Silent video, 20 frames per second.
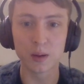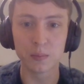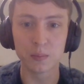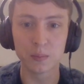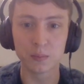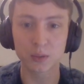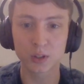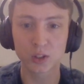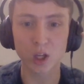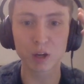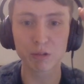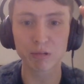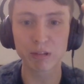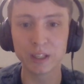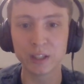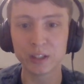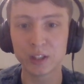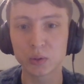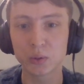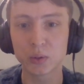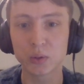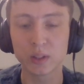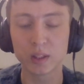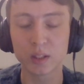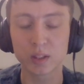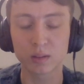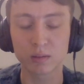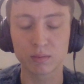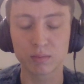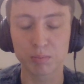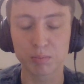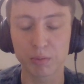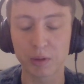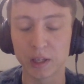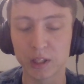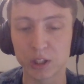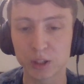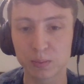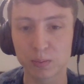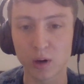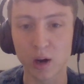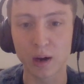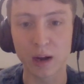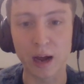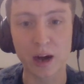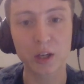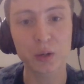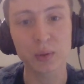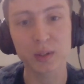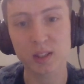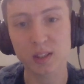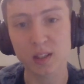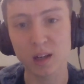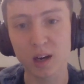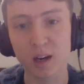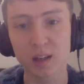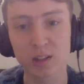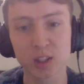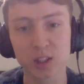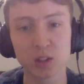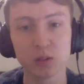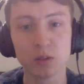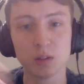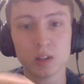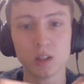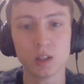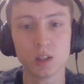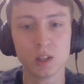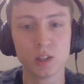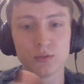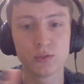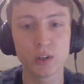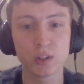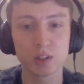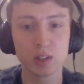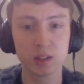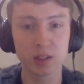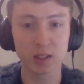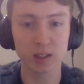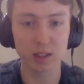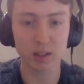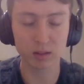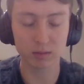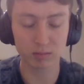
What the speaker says: start reading, do all these things, but how do I start? So first thing I did, I